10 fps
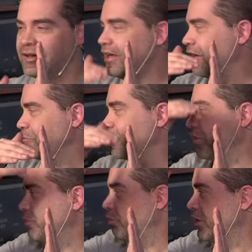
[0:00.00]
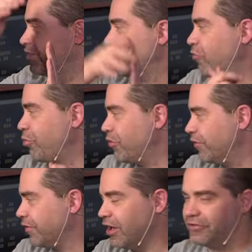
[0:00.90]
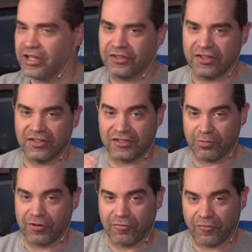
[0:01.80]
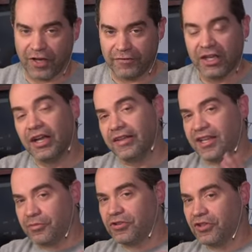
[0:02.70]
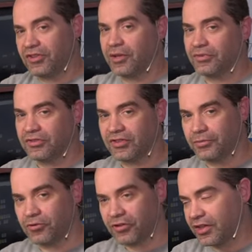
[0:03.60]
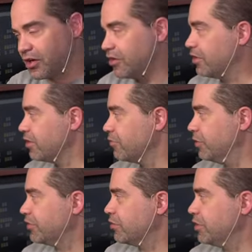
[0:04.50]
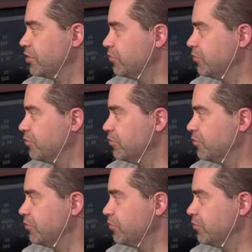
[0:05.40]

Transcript: And we're going to go plus four point five, and then size zero point four five. And then I'm going to do the same same sort of thing on the other one. So I'm going to go